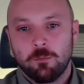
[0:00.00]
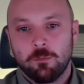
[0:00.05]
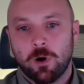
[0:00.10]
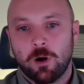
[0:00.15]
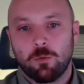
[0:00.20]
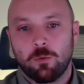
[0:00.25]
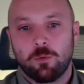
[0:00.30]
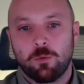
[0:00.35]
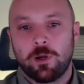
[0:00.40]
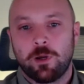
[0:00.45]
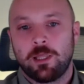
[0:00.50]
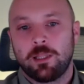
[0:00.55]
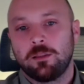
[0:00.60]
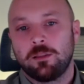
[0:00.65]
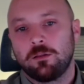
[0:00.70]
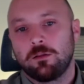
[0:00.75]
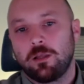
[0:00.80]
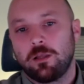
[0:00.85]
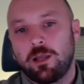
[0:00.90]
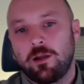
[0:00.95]
But
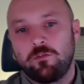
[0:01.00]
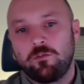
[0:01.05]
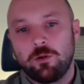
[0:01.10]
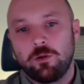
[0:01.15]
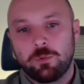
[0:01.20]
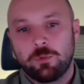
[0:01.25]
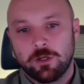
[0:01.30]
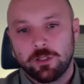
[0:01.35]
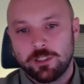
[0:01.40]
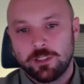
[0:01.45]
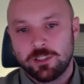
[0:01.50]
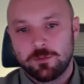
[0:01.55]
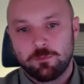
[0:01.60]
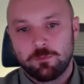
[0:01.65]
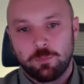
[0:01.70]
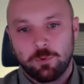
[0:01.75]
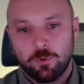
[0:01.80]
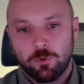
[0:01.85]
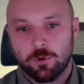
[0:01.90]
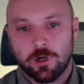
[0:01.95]
when everybody's
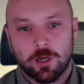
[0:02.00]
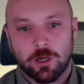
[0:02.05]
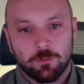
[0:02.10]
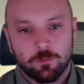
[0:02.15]
poor